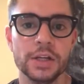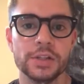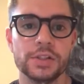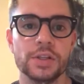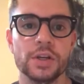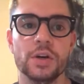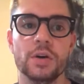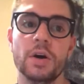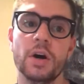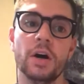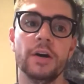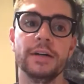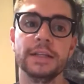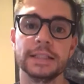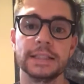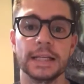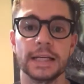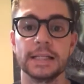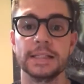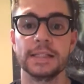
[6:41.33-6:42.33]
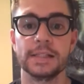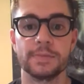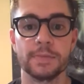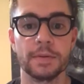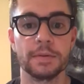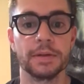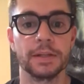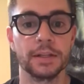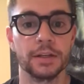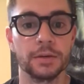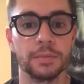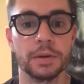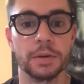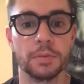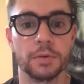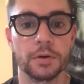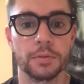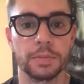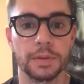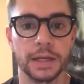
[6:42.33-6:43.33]
So all it takes is maybe a little
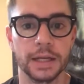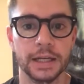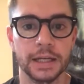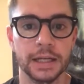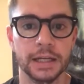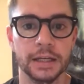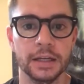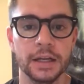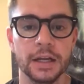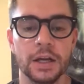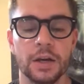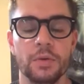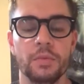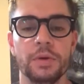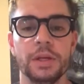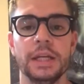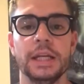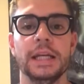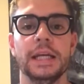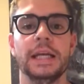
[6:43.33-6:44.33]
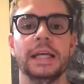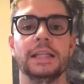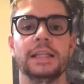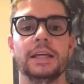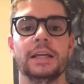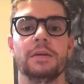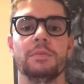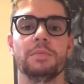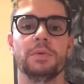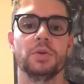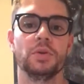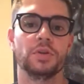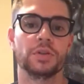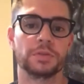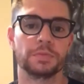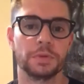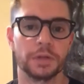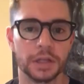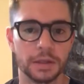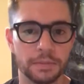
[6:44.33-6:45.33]
bit more planning. We need to get the
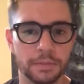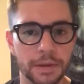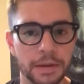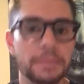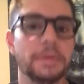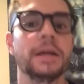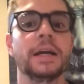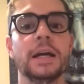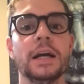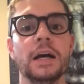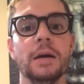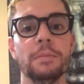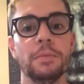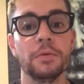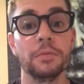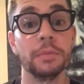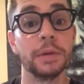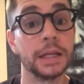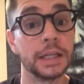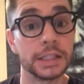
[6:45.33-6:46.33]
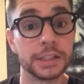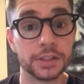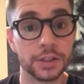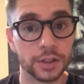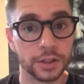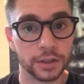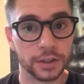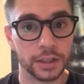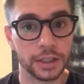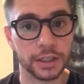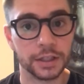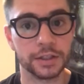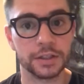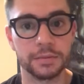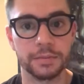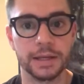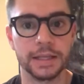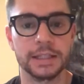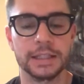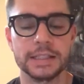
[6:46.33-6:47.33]
computers put up maybe a couple minutes earlier
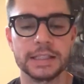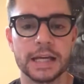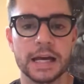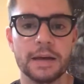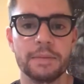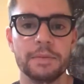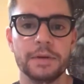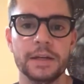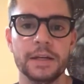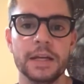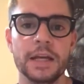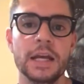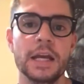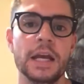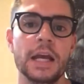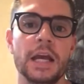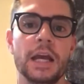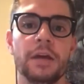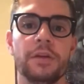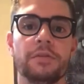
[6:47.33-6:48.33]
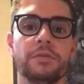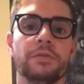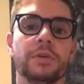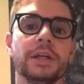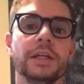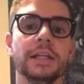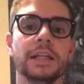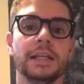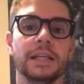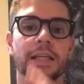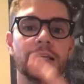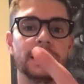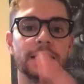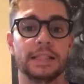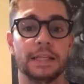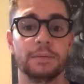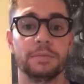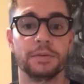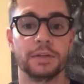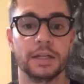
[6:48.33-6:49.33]
to make this happen. And really the
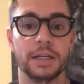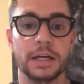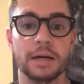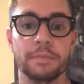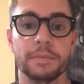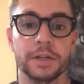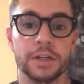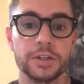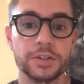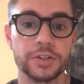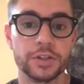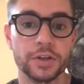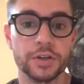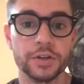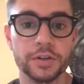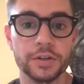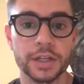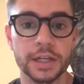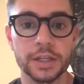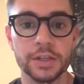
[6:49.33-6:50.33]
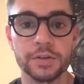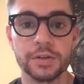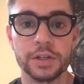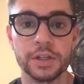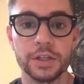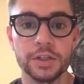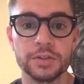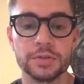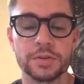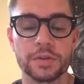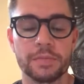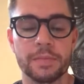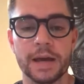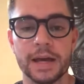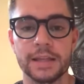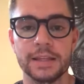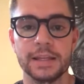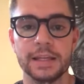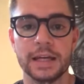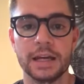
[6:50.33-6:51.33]
example that I'm going to show you that you can use with
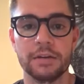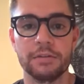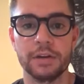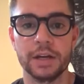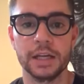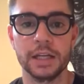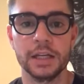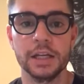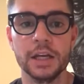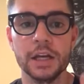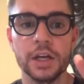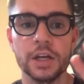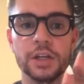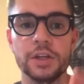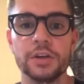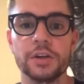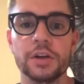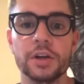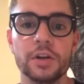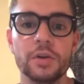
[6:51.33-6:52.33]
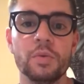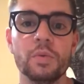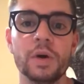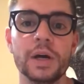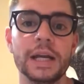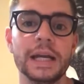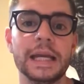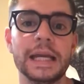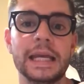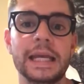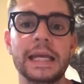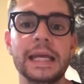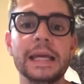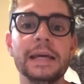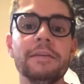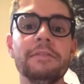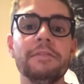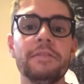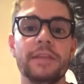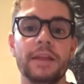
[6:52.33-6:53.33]
Mathia and iReady, you're going to want to
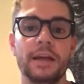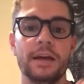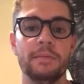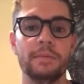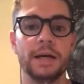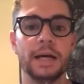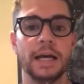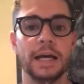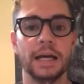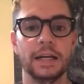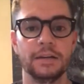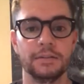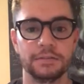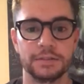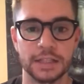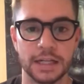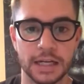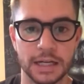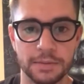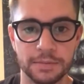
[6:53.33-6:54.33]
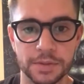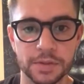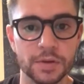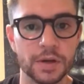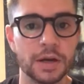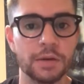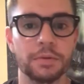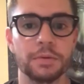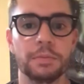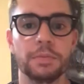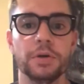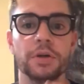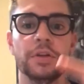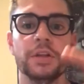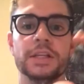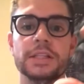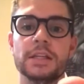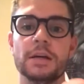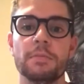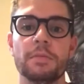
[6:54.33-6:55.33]
give them ahead of time. So I would
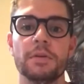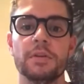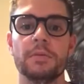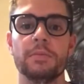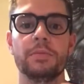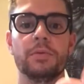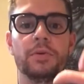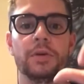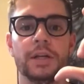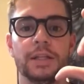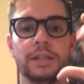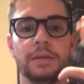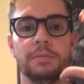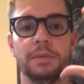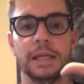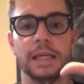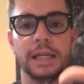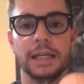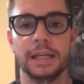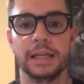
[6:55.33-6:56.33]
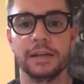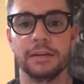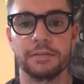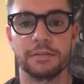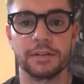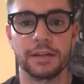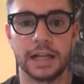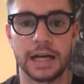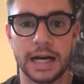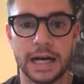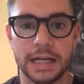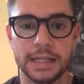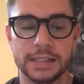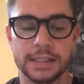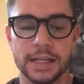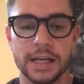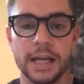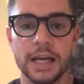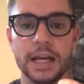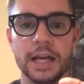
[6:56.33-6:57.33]
put this up on the board at the beginning of
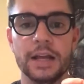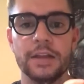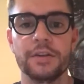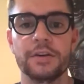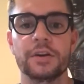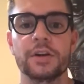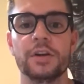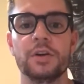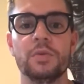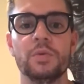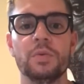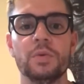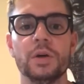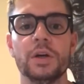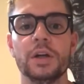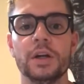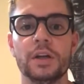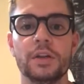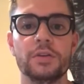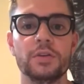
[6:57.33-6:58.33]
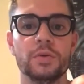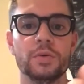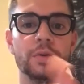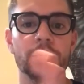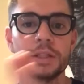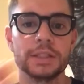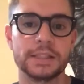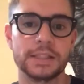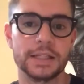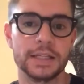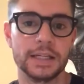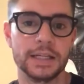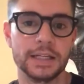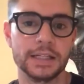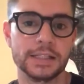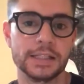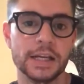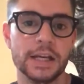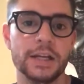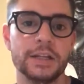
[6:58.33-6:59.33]
class, and they're going to work towards
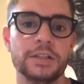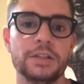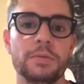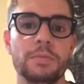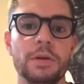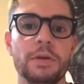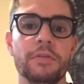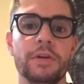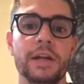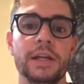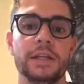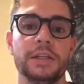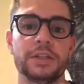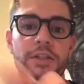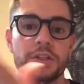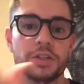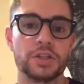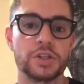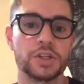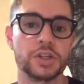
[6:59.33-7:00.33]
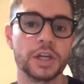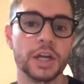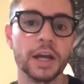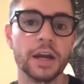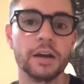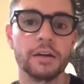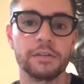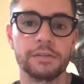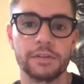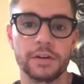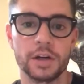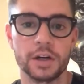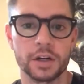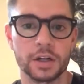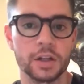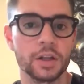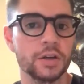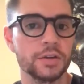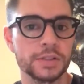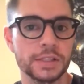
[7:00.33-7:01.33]
this to be ready to share for
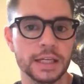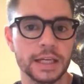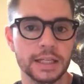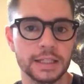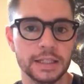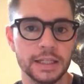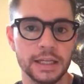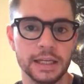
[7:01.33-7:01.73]
our closing at